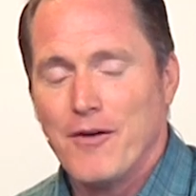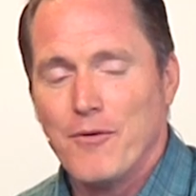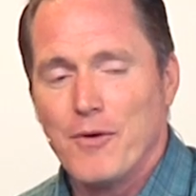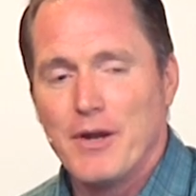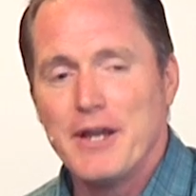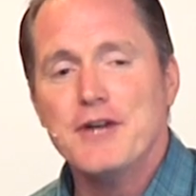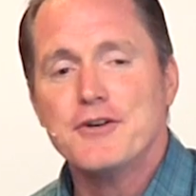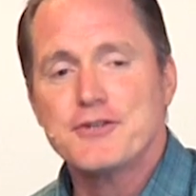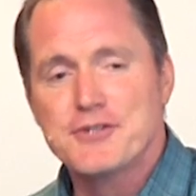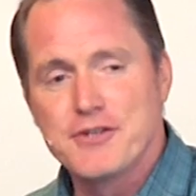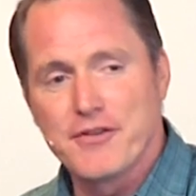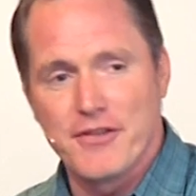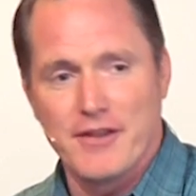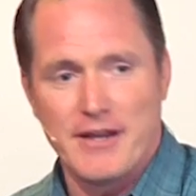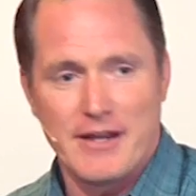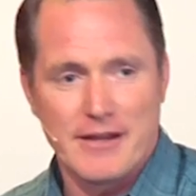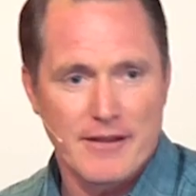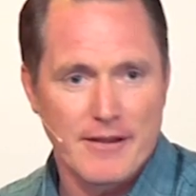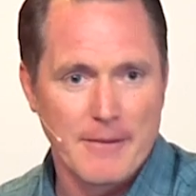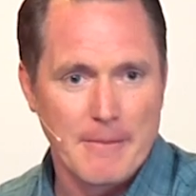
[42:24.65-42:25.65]
But here's the
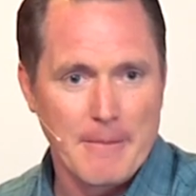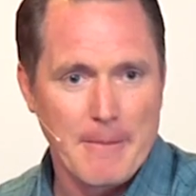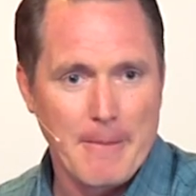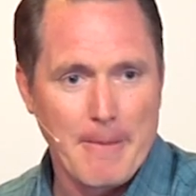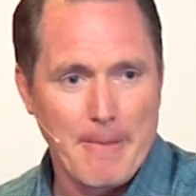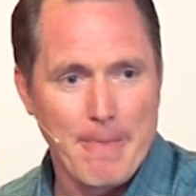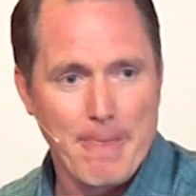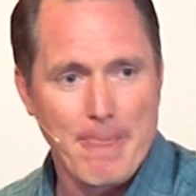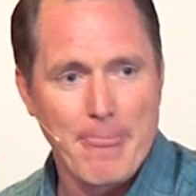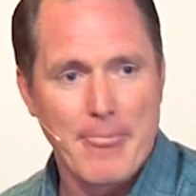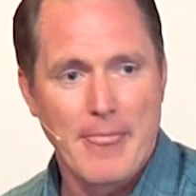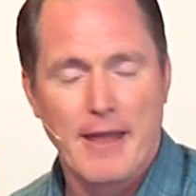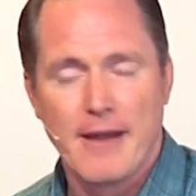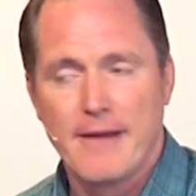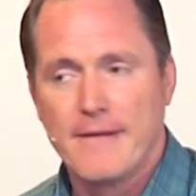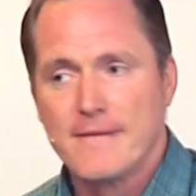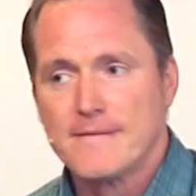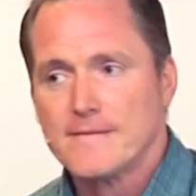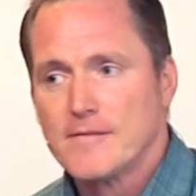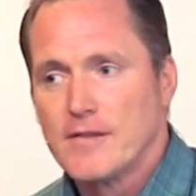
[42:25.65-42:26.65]
thing.
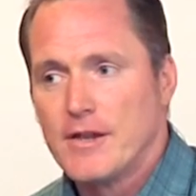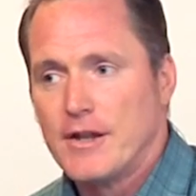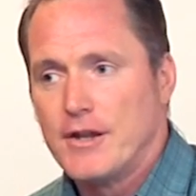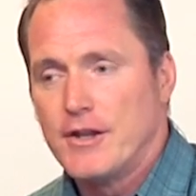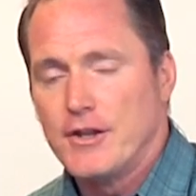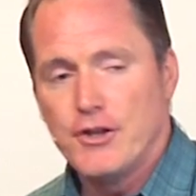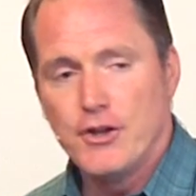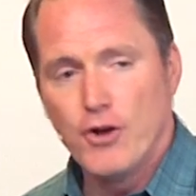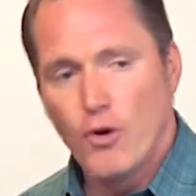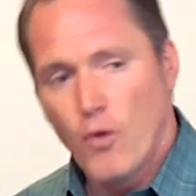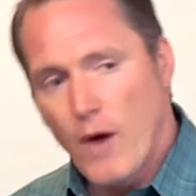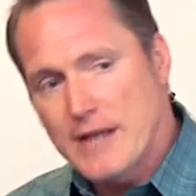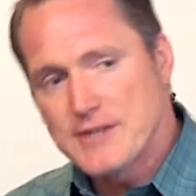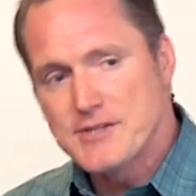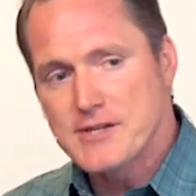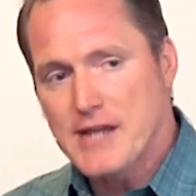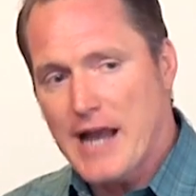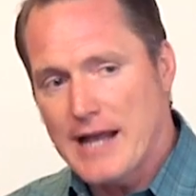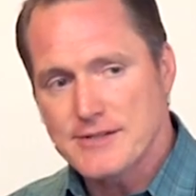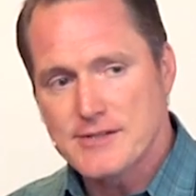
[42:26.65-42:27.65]
You know why
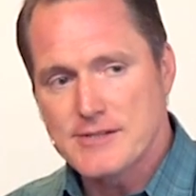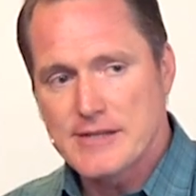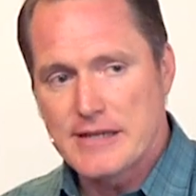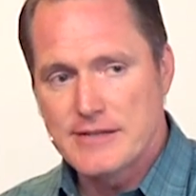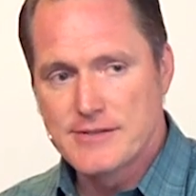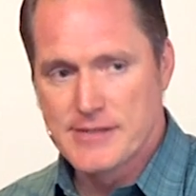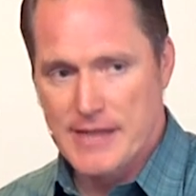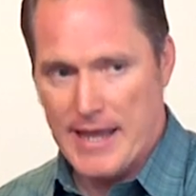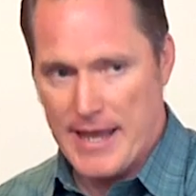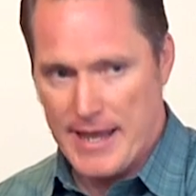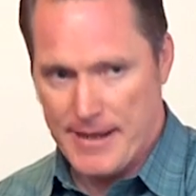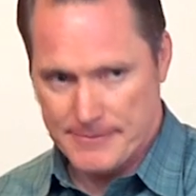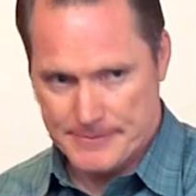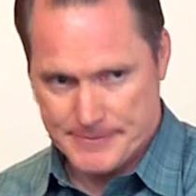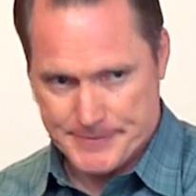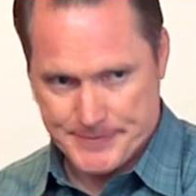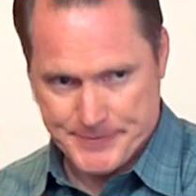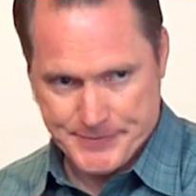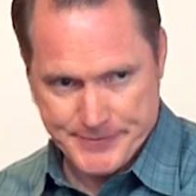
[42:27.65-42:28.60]
Scott says that?